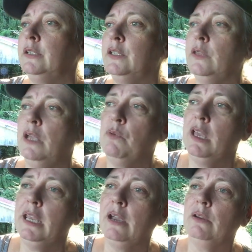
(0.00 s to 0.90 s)
So they
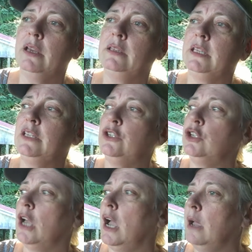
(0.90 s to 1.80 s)
went out on these
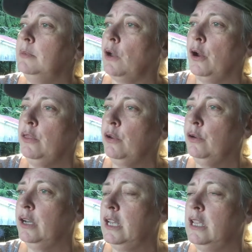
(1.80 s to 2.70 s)
jobs,
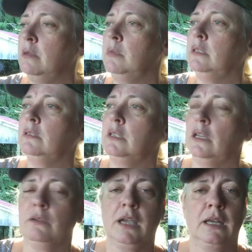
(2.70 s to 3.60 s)
Arthur and him, and,
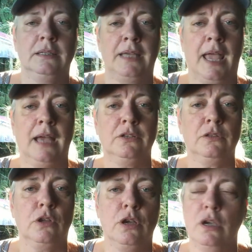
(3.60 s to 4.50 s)
you know, kind of tagged
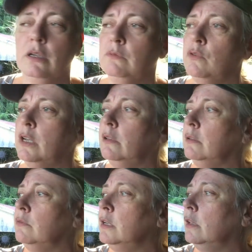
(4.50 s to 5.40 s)
along and
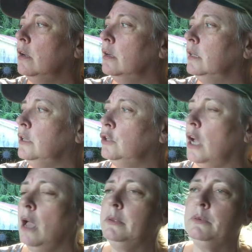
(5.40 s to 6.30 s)
went along on these
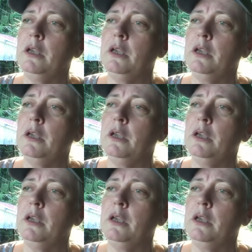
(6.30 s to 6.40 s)
jobs.